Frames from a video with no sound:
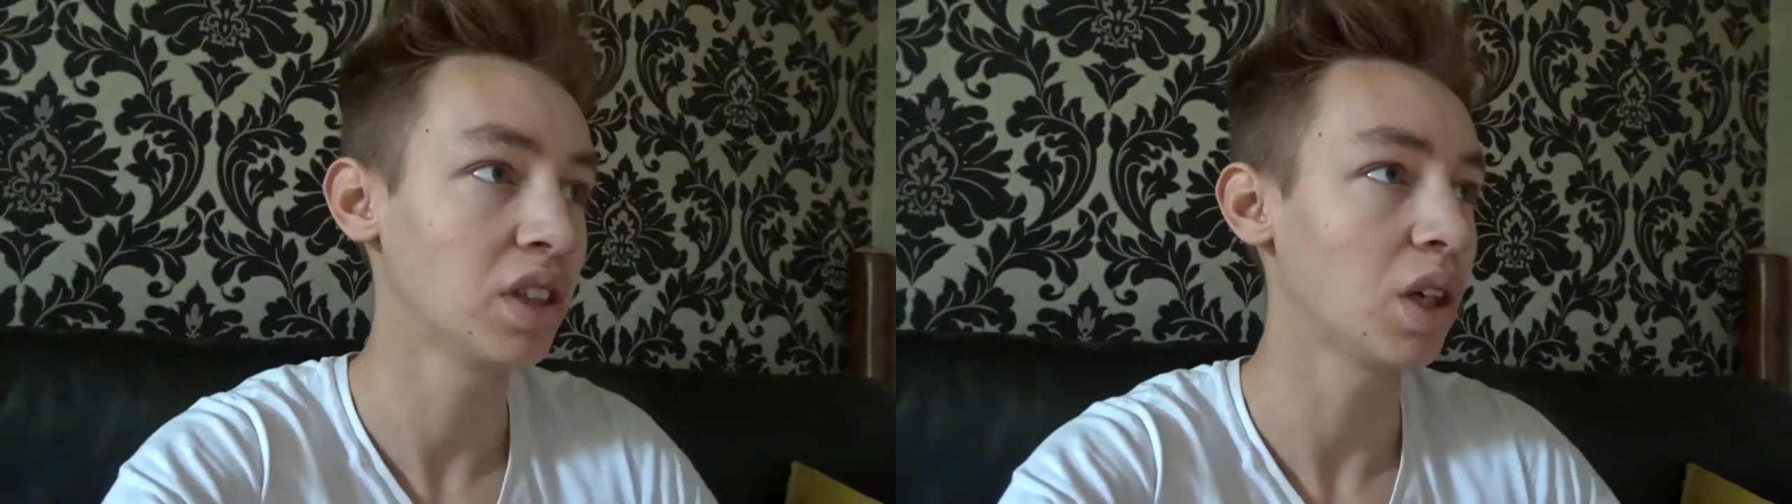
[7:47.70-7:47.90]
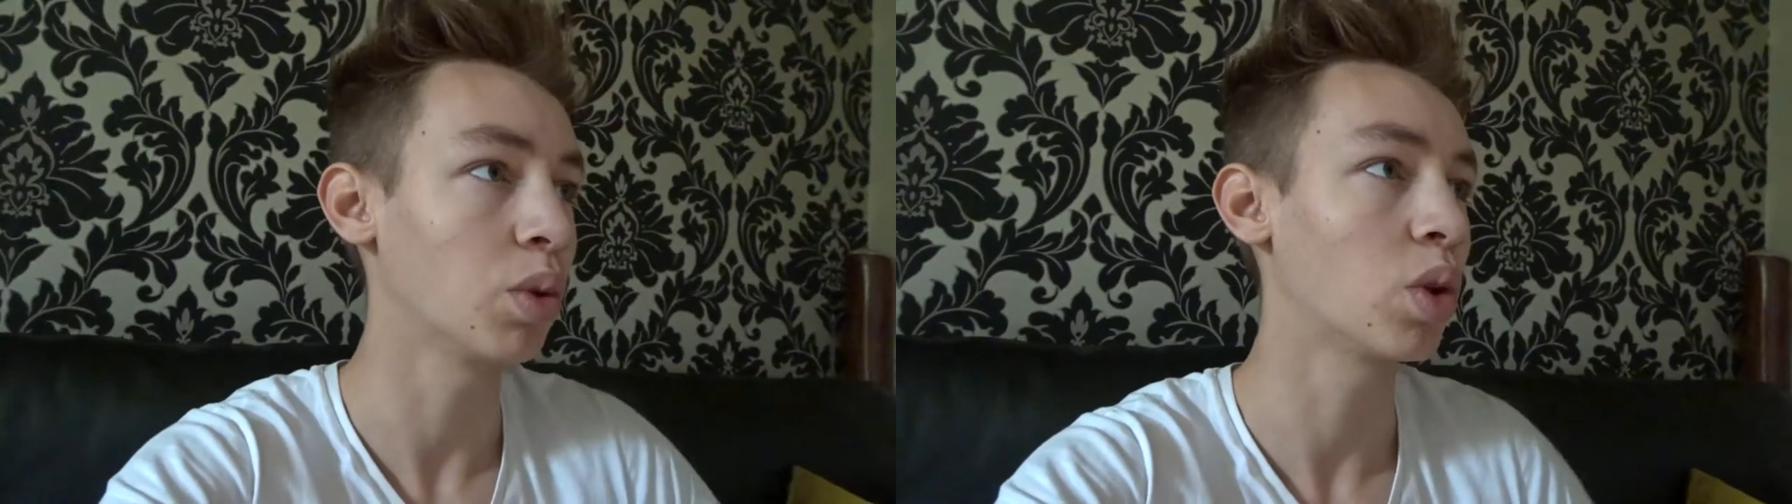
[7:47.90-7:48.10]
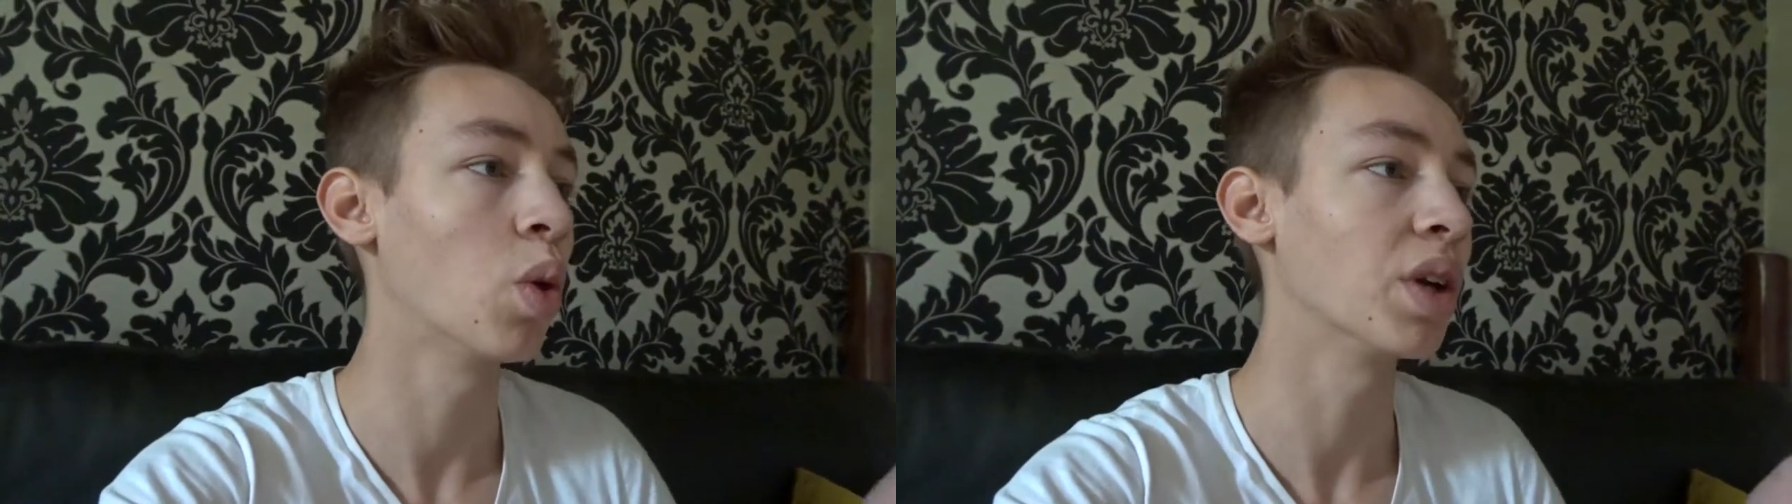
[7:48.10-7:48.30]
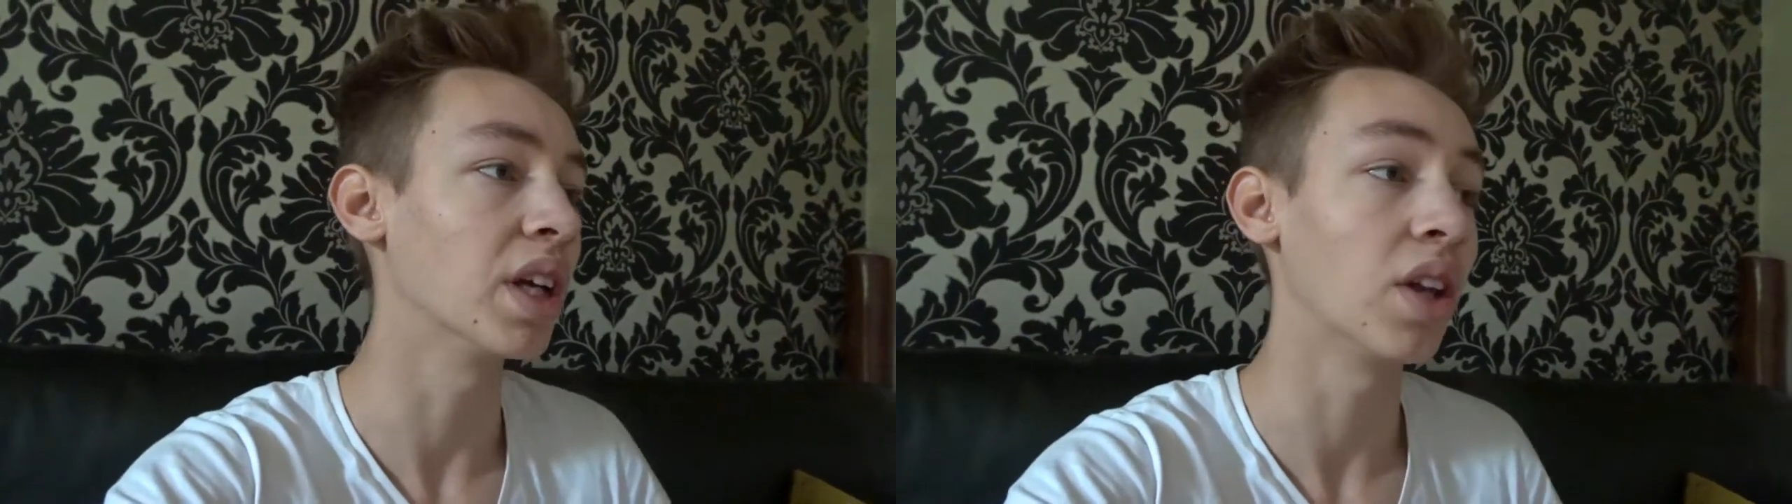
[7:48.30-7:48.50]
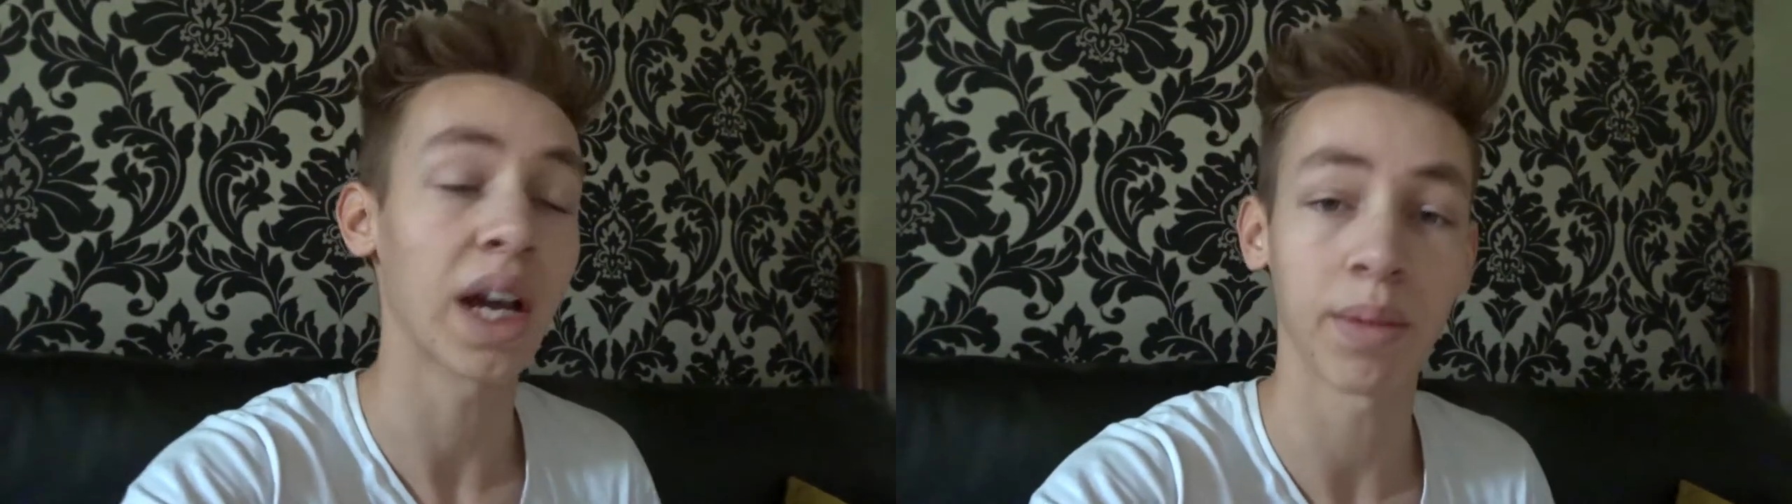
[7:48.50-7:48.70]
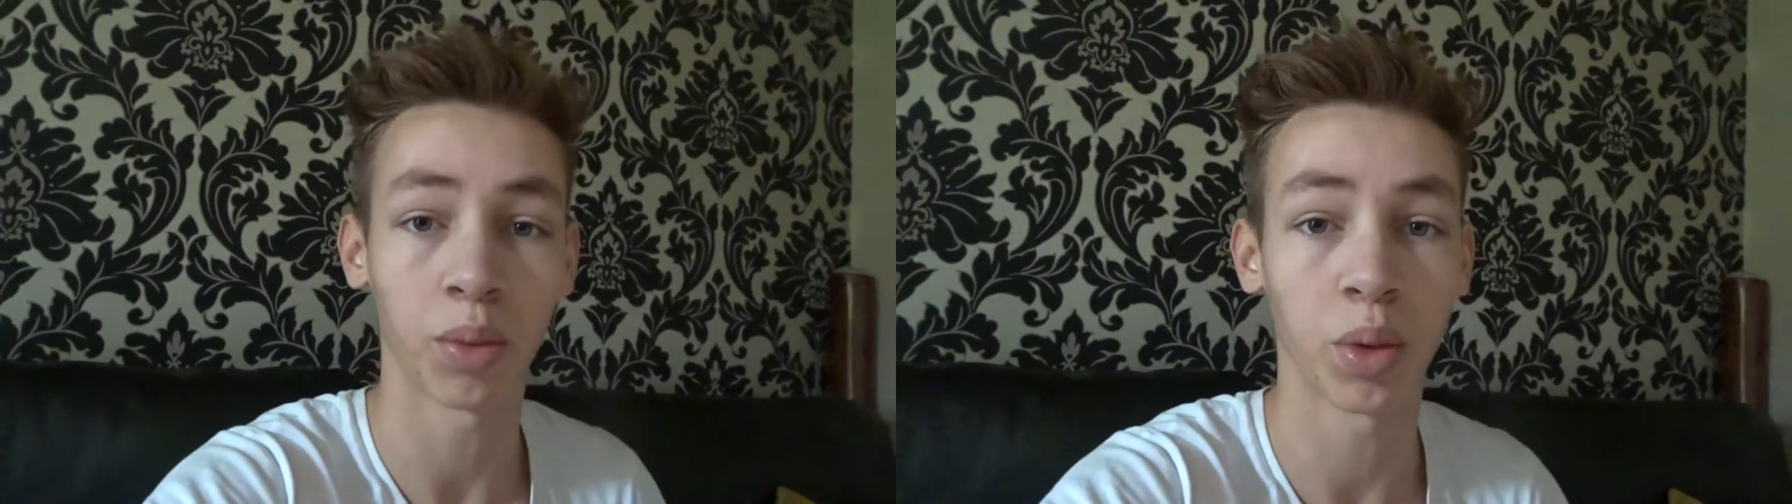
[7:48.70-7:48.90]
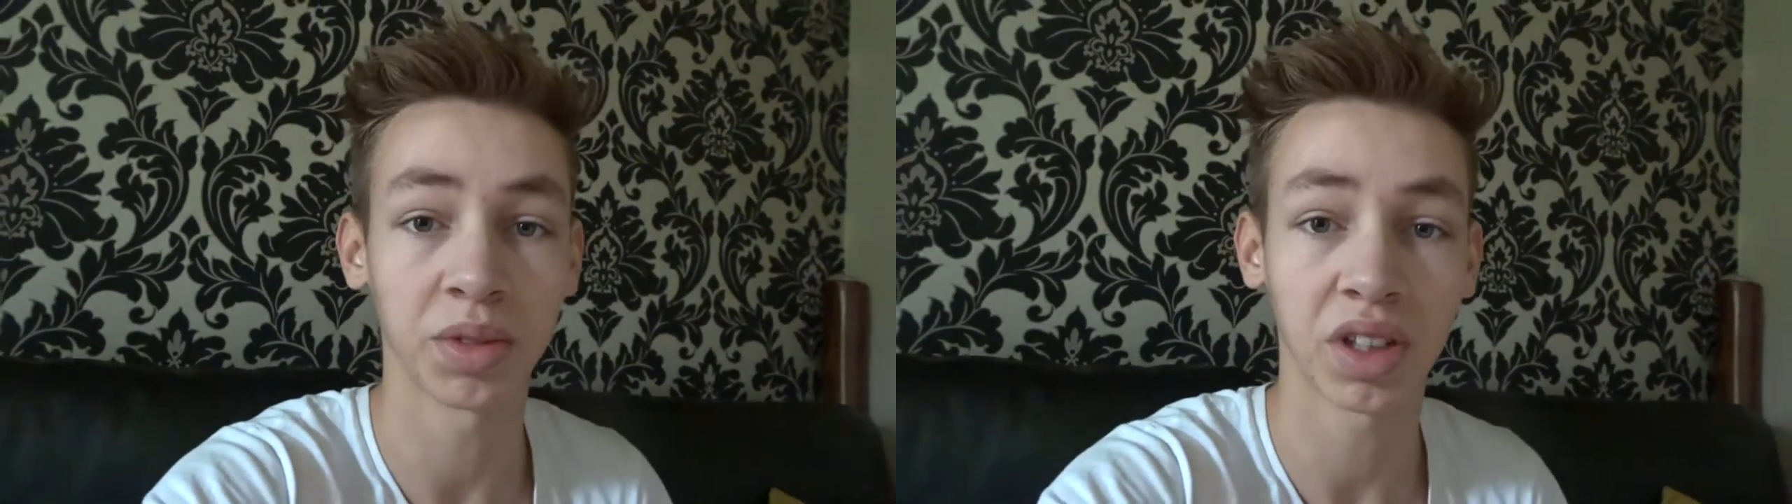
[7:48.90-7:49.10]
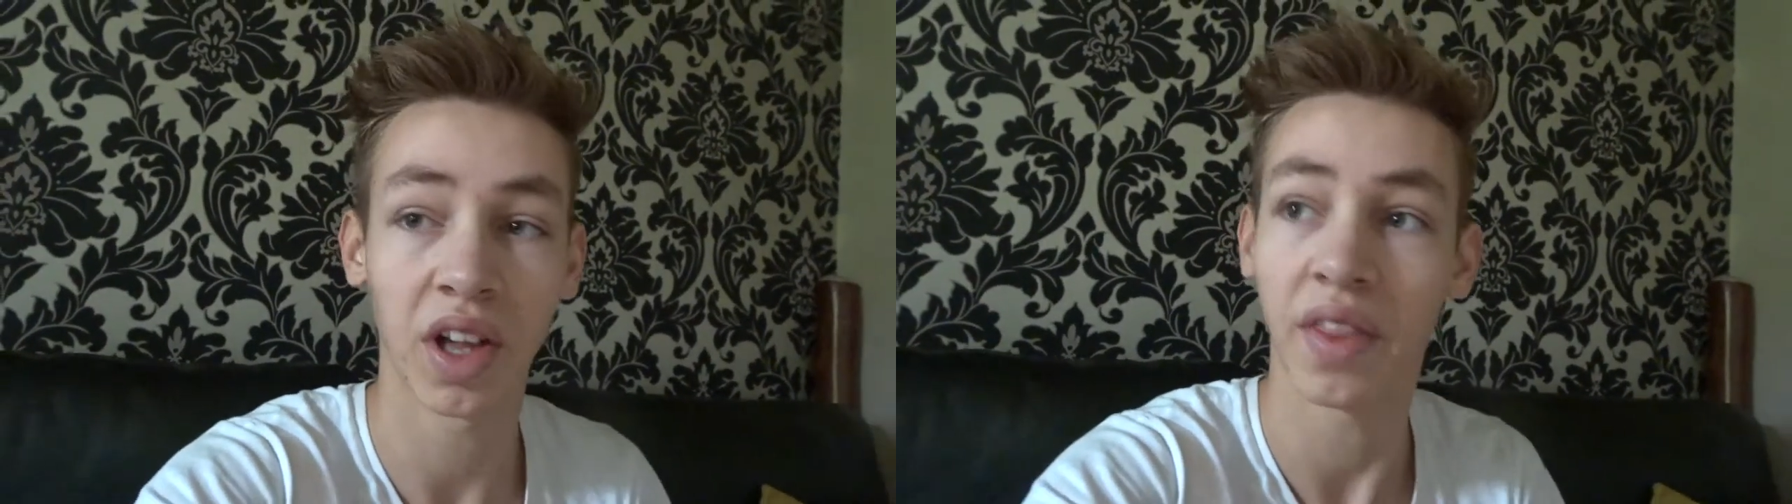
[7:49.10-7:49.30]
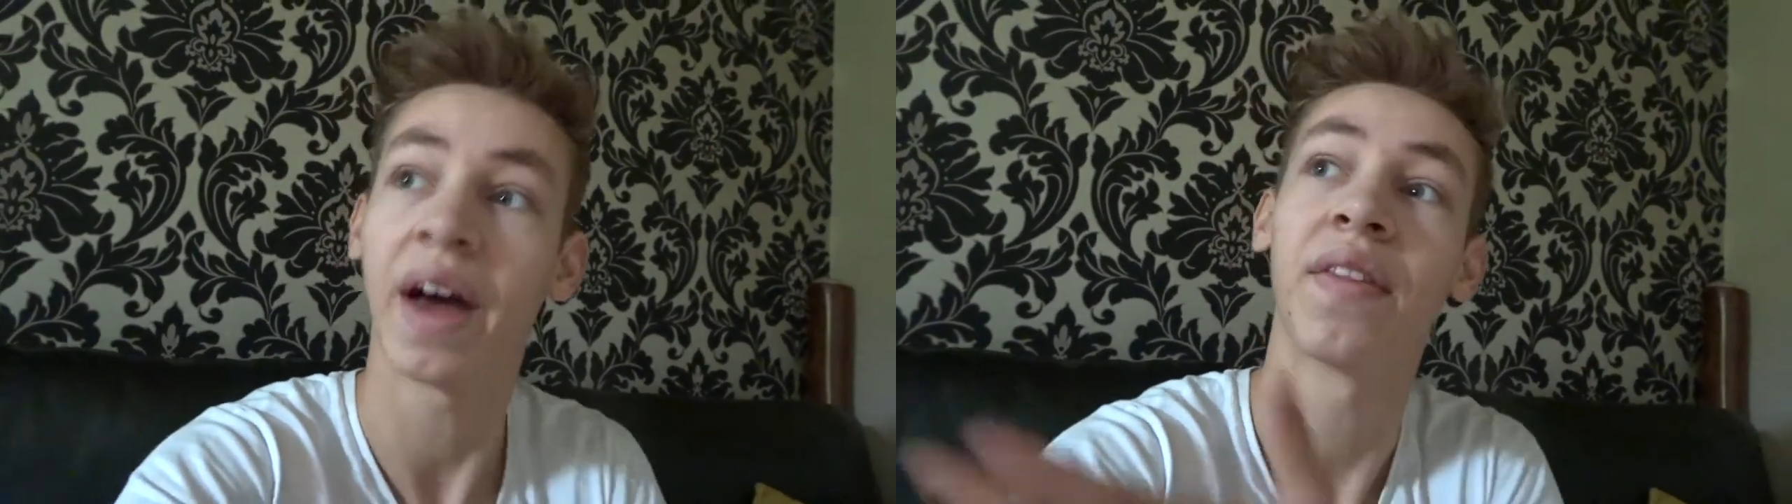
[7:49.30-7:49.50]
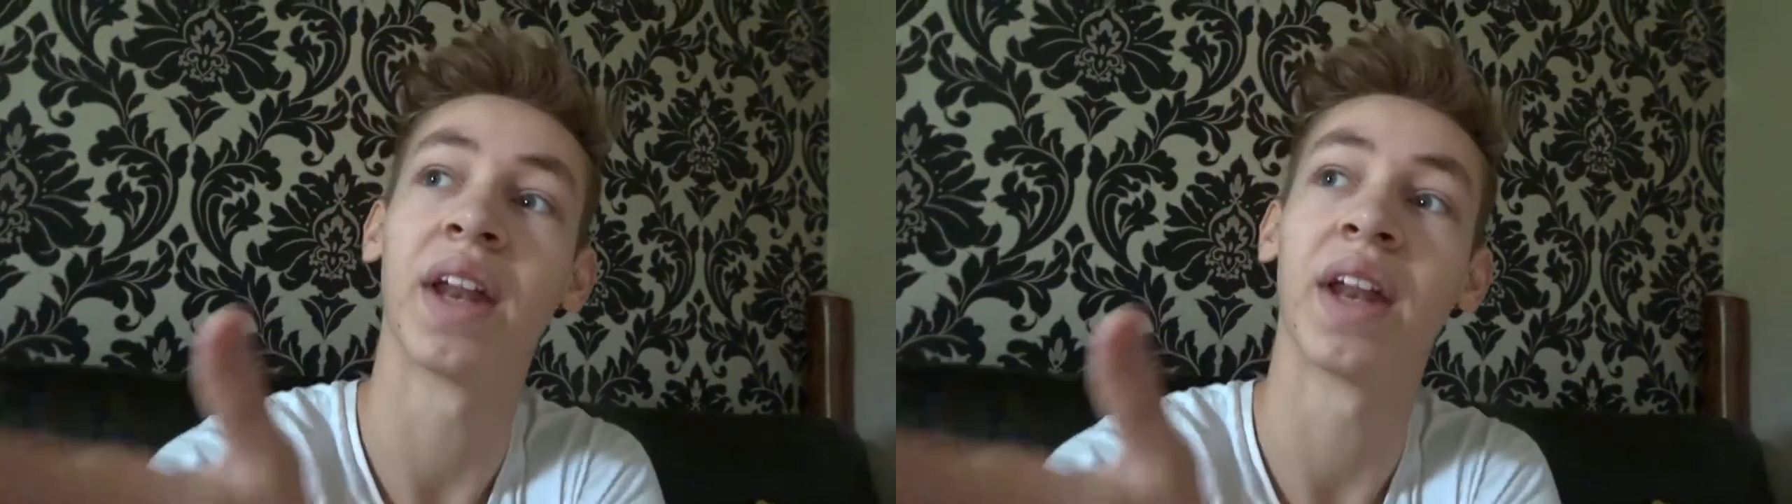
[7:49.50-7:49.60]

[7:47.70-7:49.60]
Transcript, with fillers: was like recording at night in my room or something like that,